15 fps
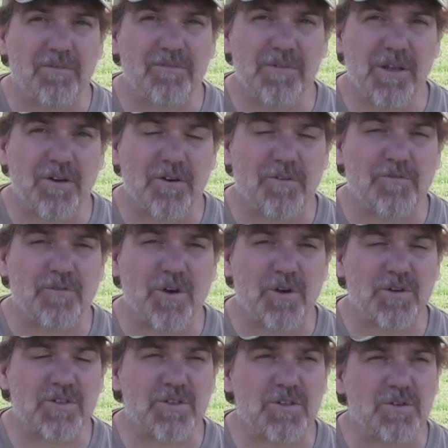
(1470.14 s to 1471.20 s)
You know,
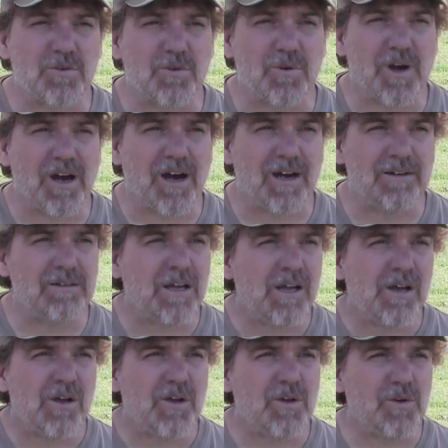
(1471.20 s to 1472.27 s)
folks who
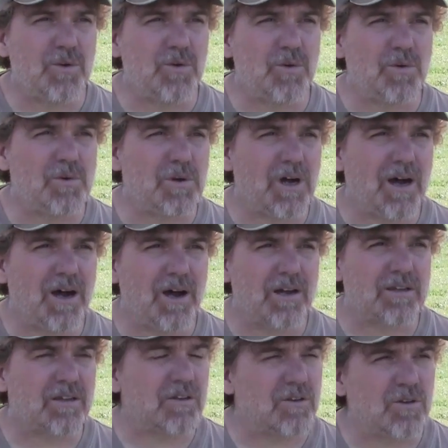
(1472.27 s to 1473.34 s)

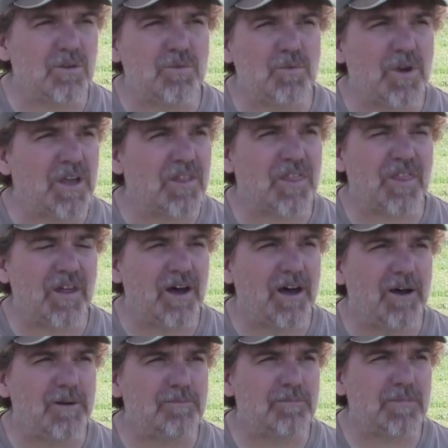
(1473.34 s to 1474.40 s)
canoed with,
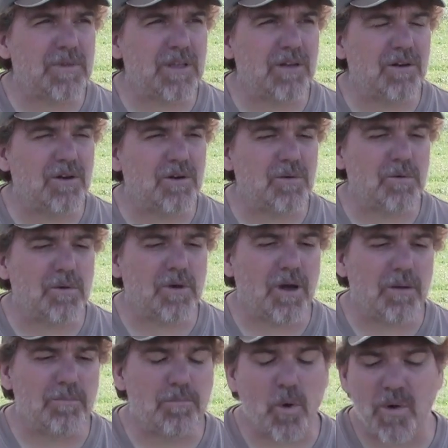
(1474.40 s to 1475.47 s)
you
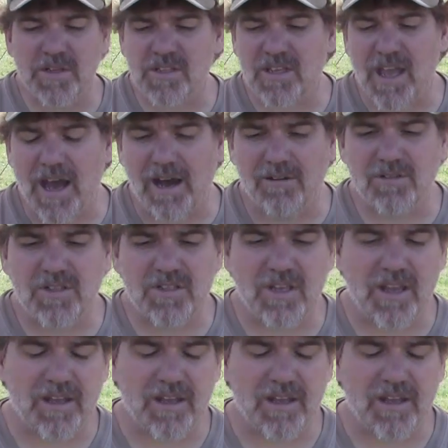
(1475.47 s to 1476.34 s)
know, Boy Scouts